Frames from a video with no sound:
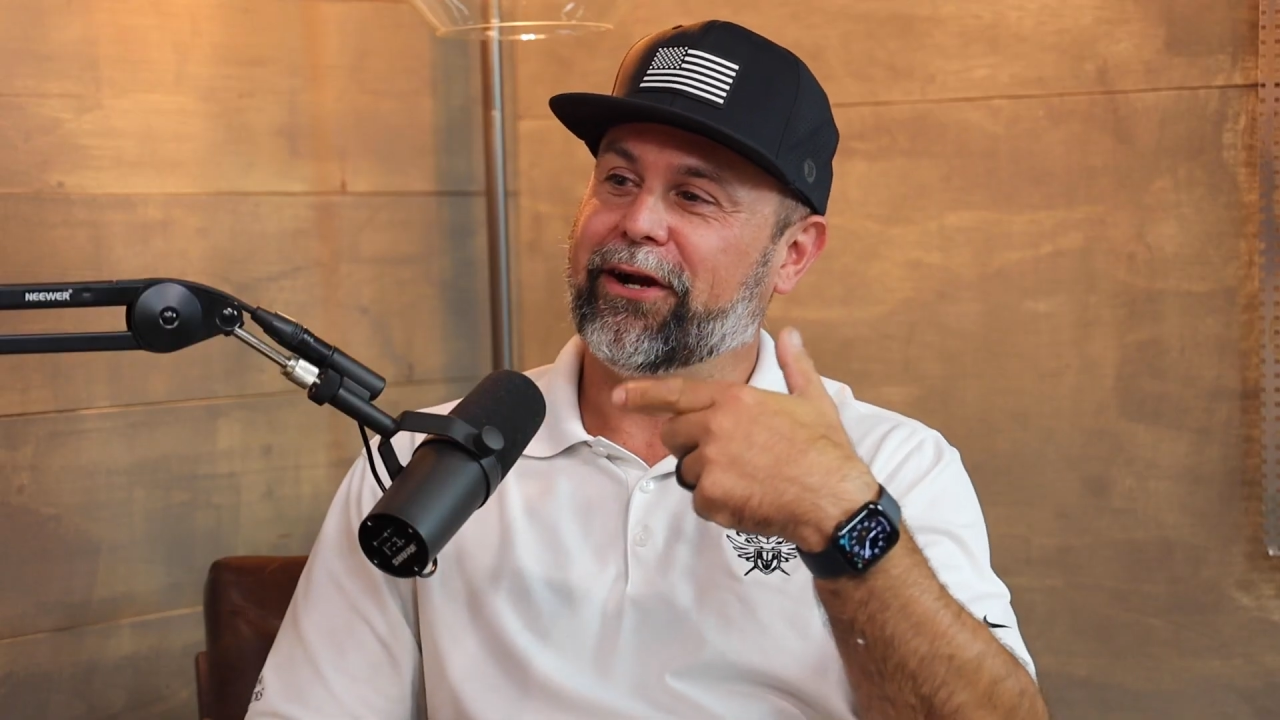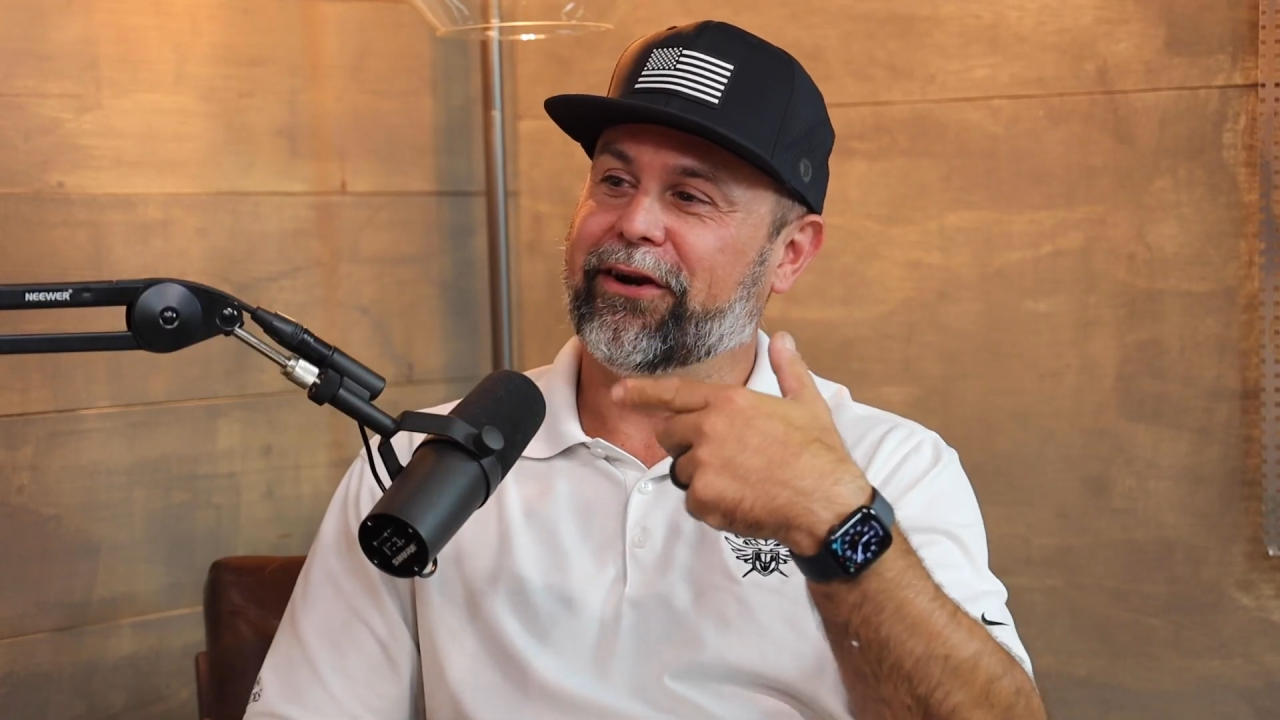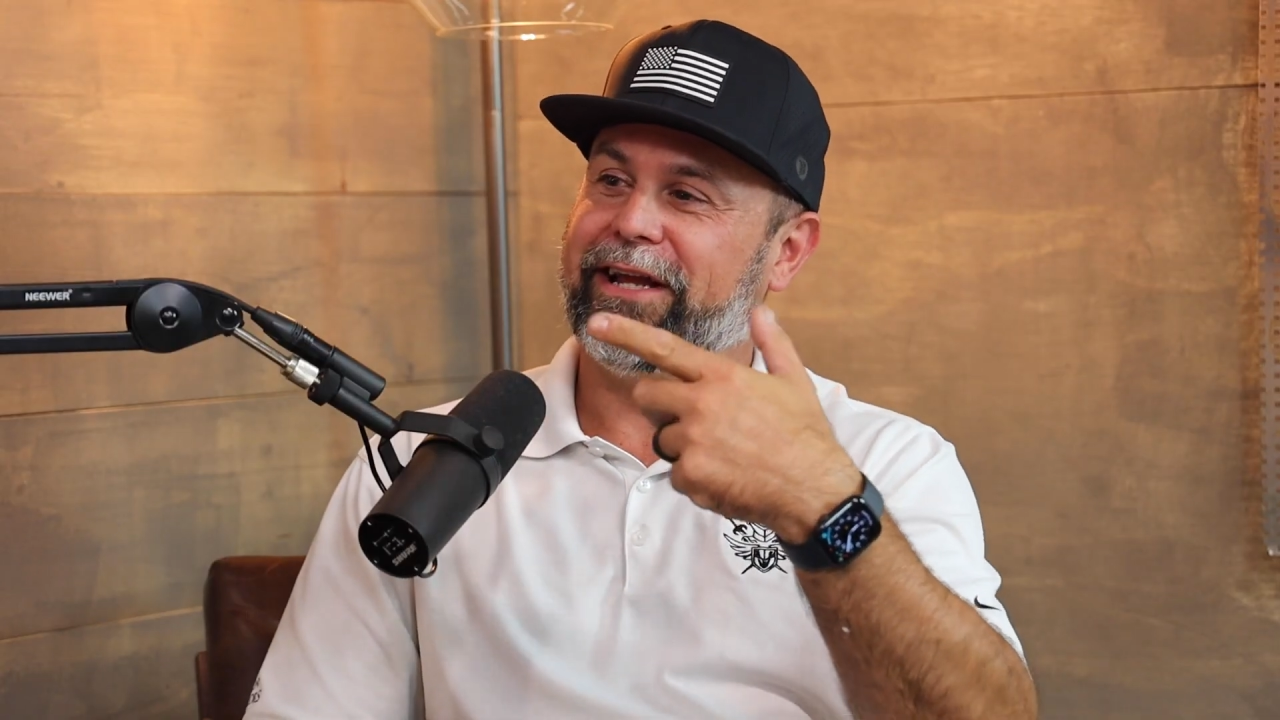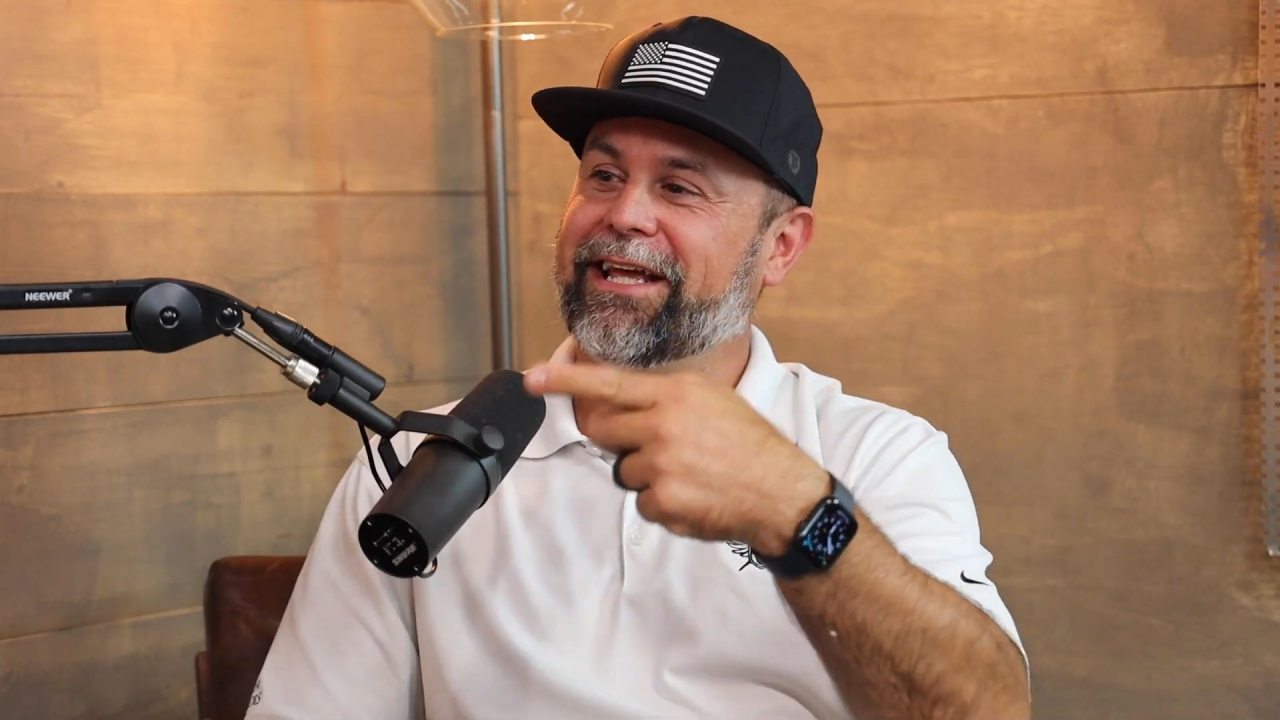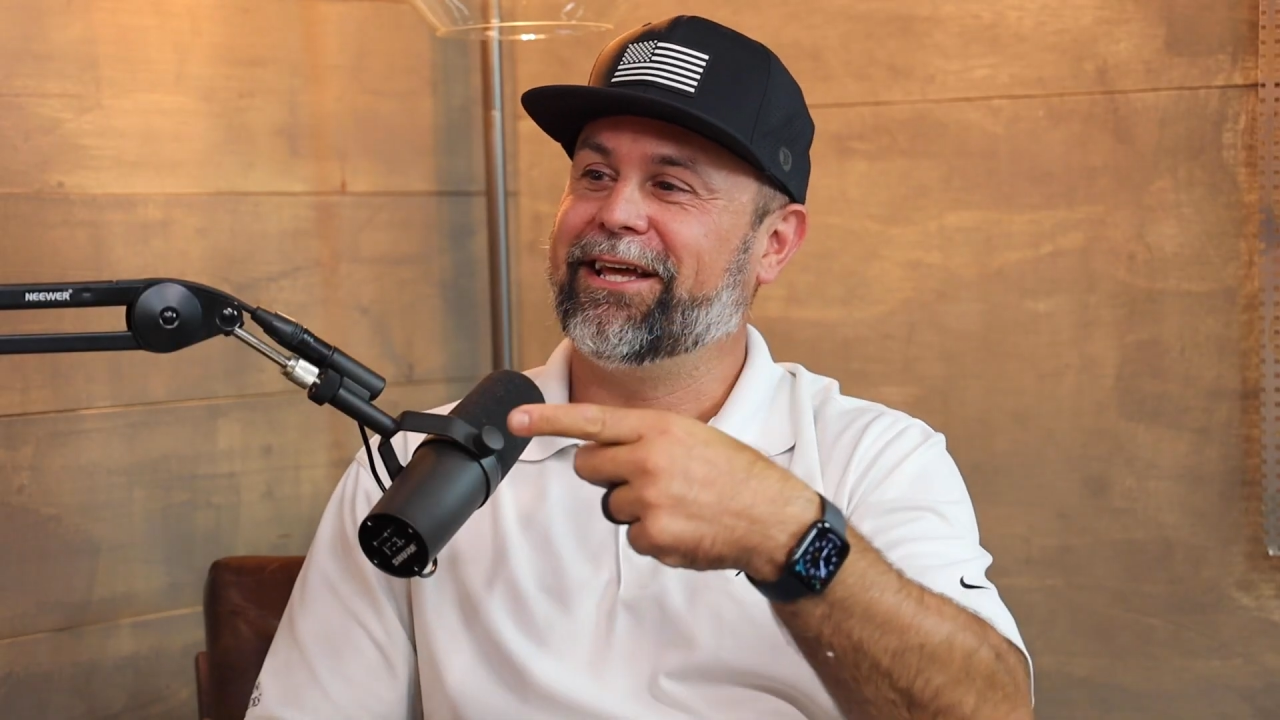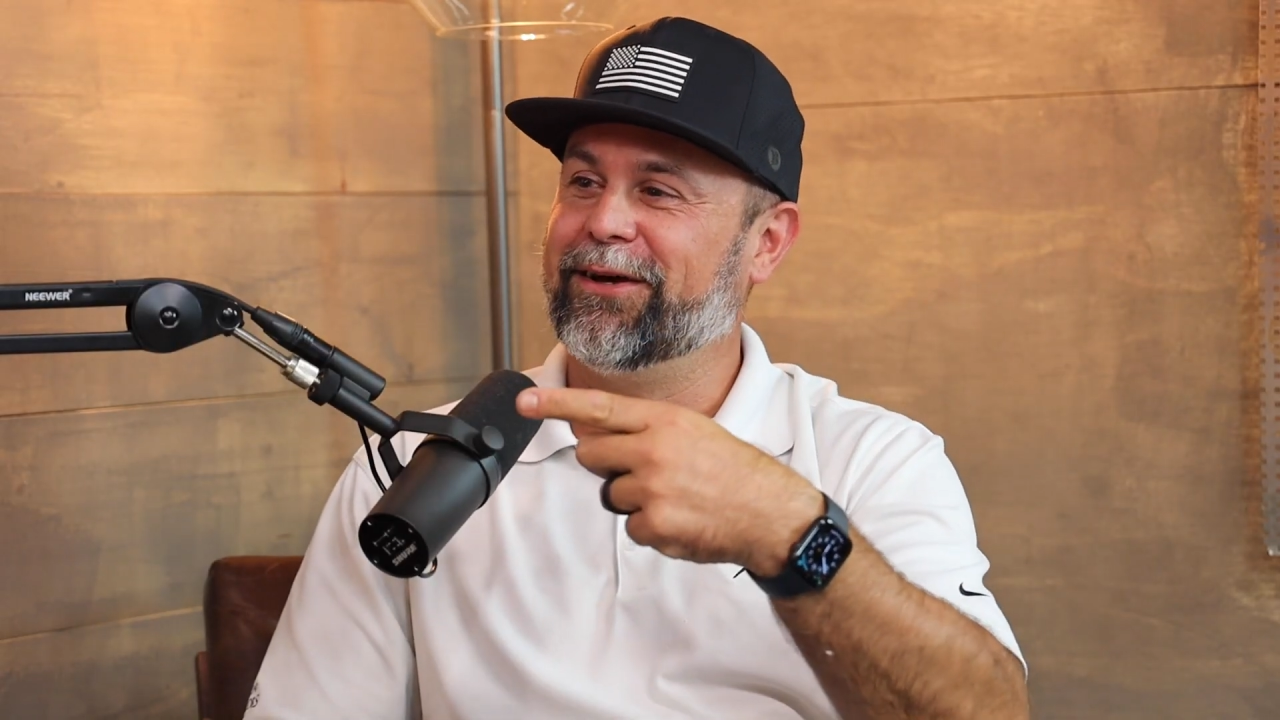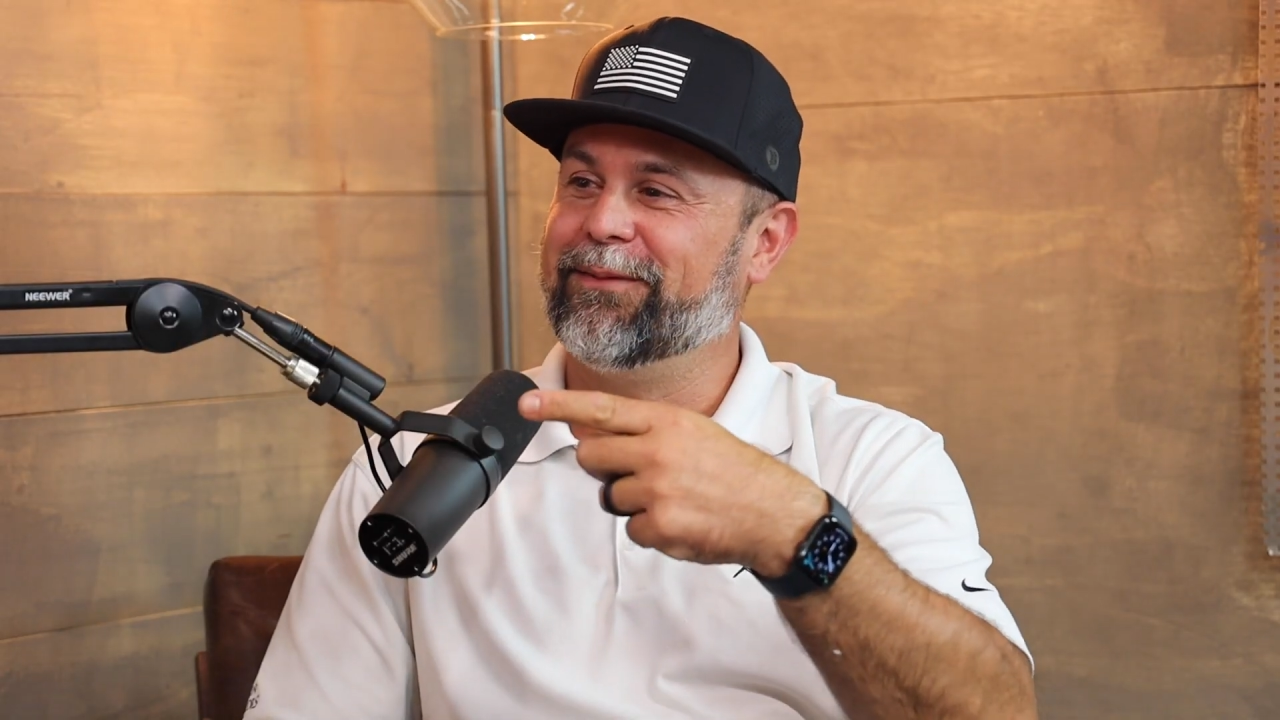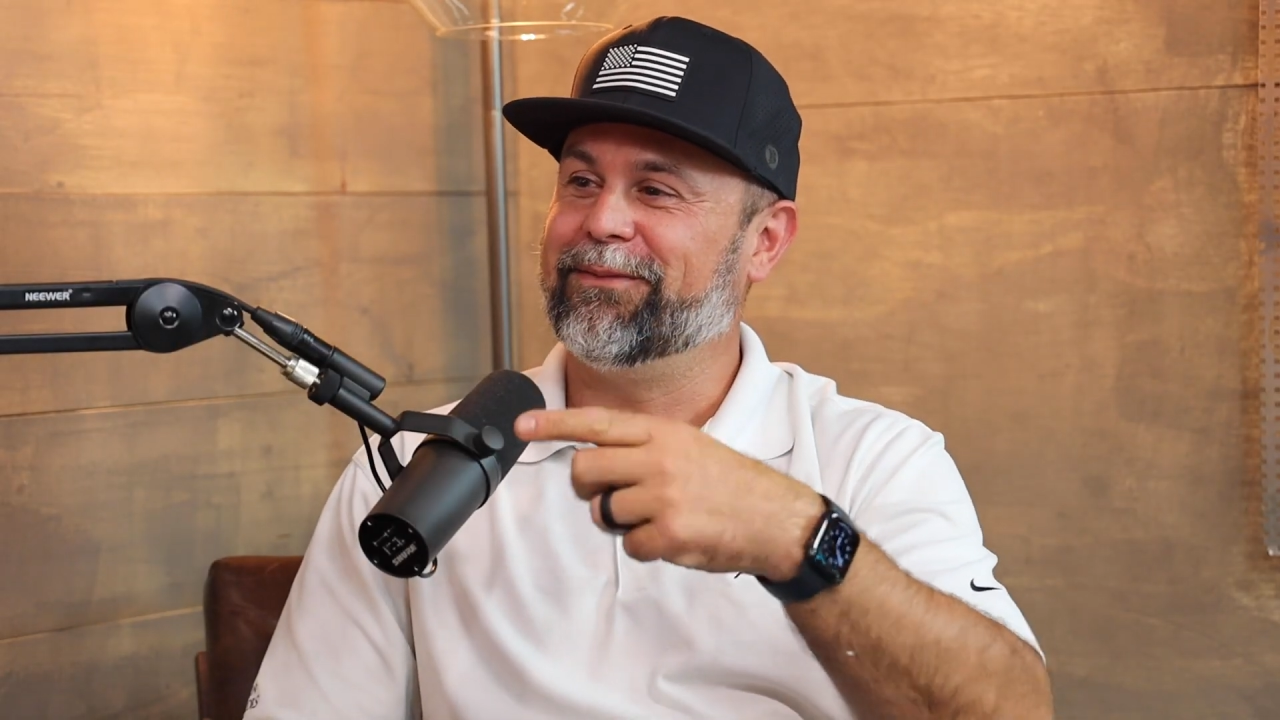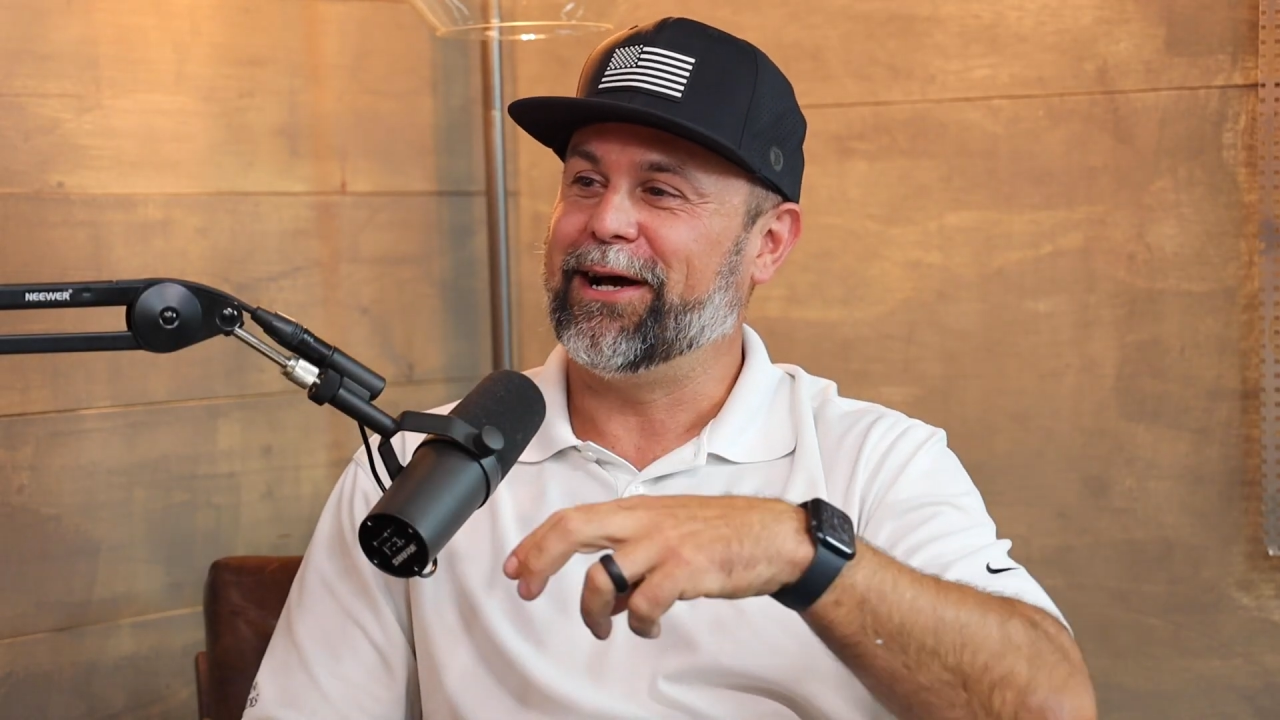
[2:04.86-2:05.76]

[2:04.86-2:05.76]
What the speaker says: marry him.